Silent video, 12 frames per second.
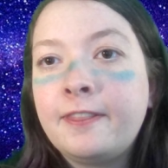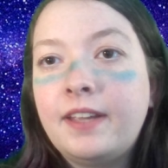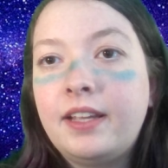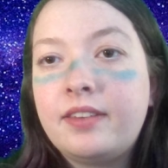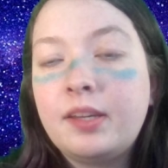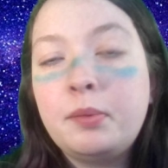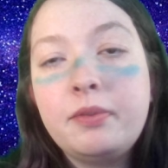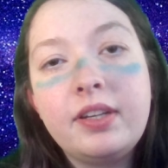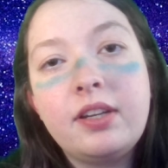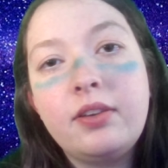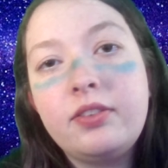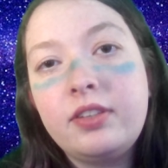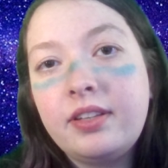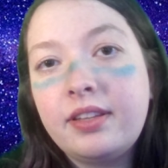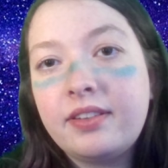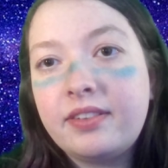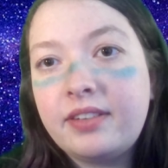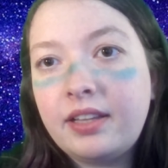and some of it goes into the
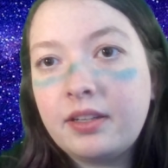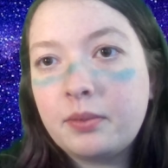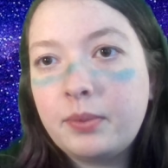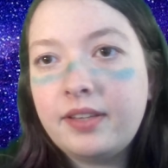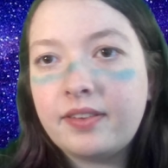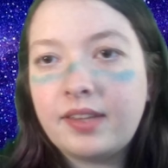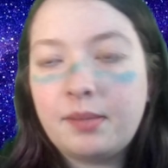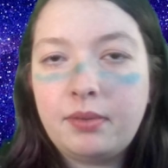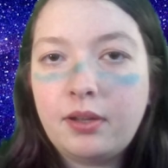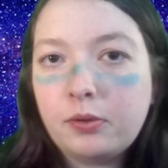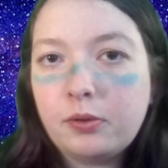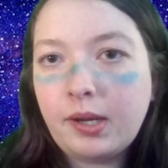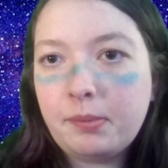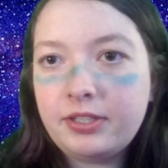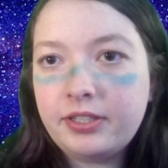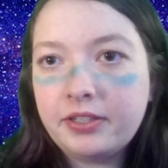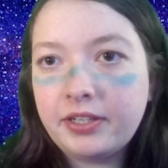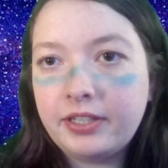stellar winds that blow away
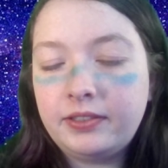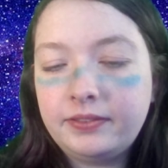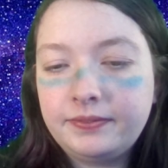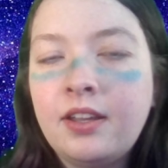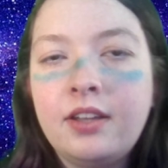material.